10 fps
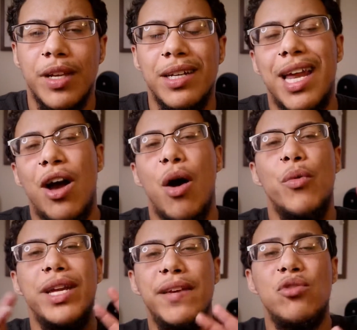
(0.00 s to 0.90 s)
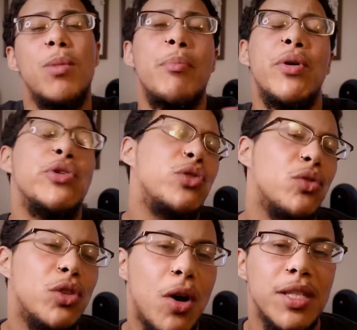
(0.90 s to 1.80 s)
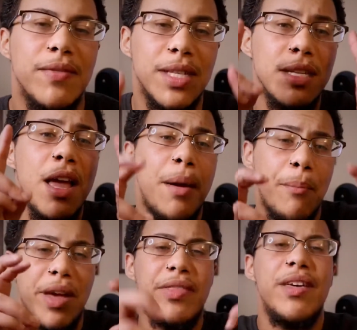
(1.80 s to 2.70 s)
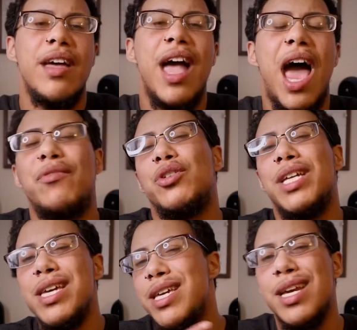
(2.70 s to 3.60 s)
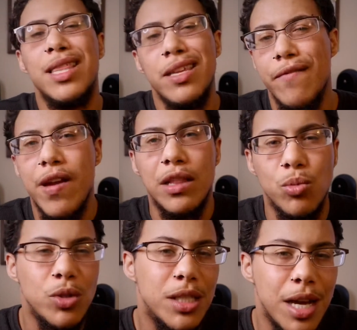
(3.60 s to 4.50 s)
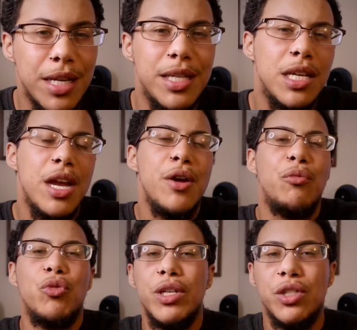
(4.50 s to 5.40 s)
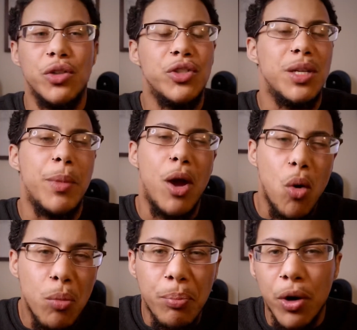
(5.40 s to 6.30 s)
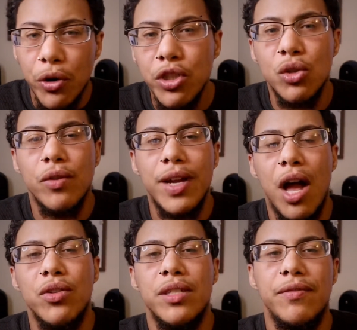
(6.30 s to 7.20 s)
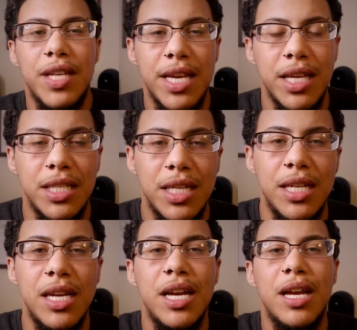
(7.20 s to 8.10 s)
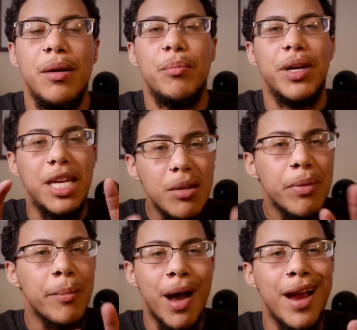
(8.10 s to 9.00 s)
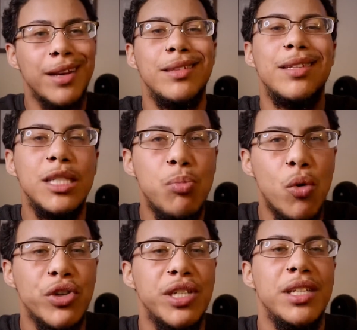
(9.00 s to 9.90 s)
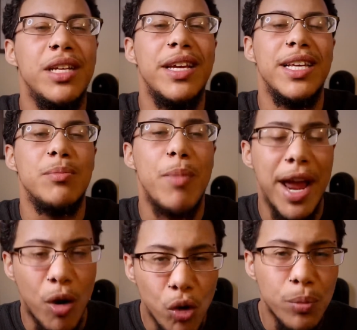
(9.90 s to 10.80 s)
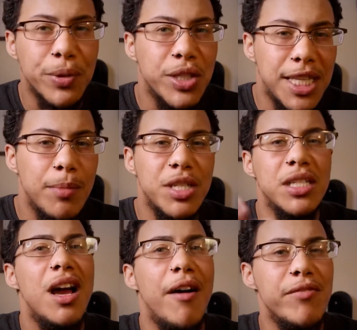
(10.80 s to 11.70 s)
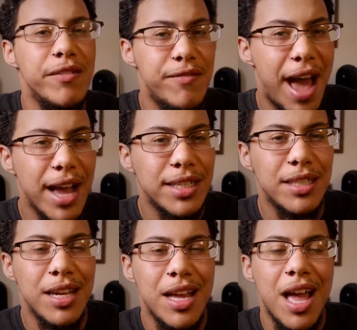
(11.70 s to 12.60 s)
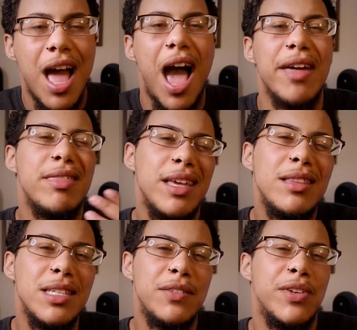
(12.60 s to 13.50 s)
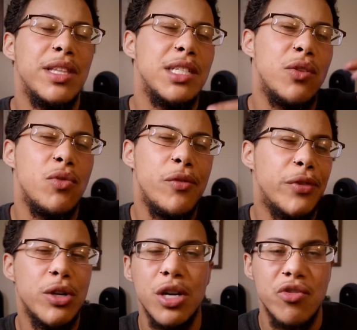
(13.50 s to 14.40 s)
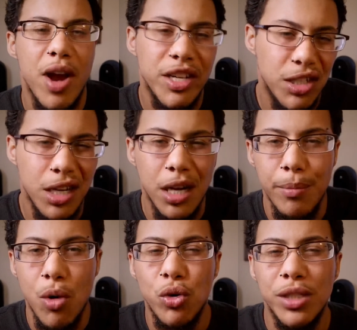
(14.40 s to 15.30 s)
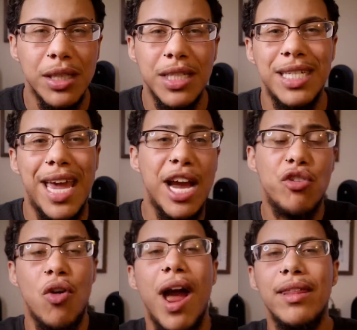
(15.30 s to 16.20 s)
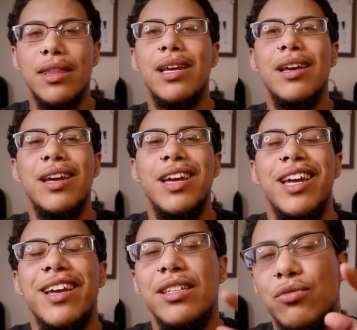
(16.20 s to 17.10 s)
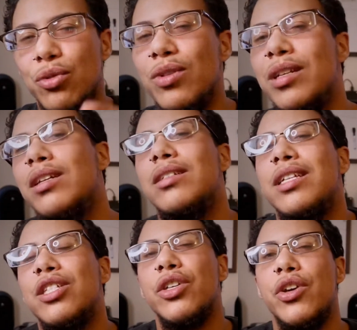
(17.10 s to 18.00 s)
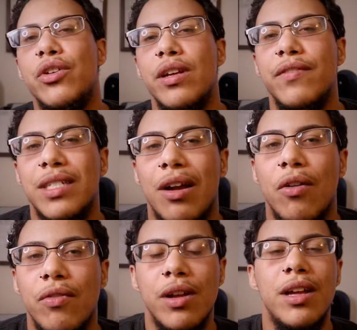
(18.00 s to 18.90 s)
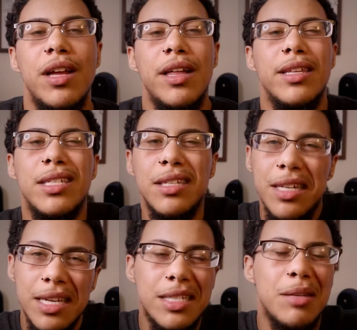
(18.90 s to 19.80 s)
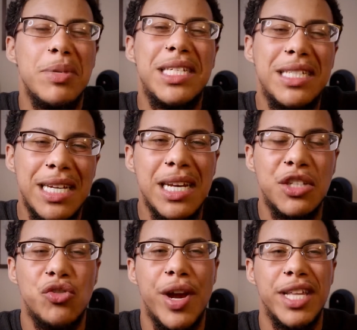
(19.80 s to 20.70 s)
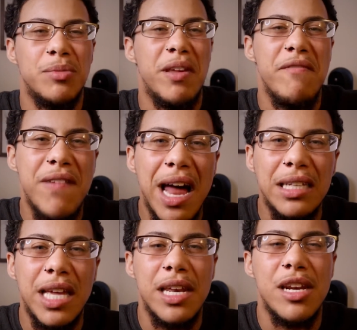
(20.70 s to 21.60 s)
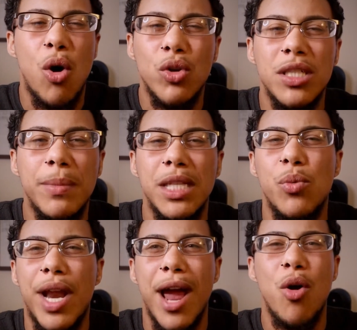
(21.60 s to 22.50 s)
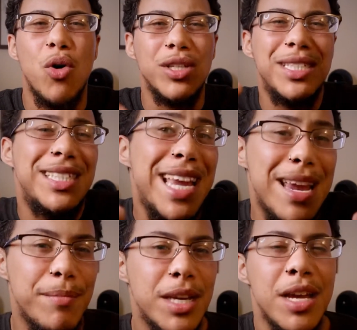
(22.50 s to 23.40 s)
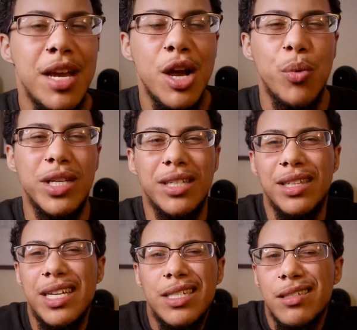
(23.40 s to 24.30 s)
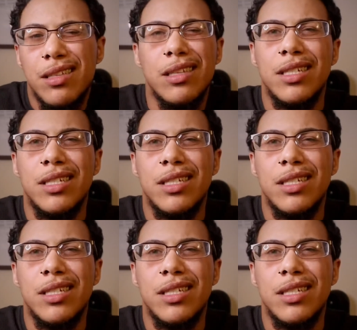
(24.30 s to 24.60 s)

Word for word: Now, I want to give you my personal thoughts of this myth. After taking in the available studies, research, and my own personal accounts of taking T, but keep in mind, this portion is my own perception of the facts. I think these feelings of overt aggression and emotionless can't cry thing is rooted in insecurity of self. This need to be seen as trans men, validated, and ultimately what I call shamed, which leads to the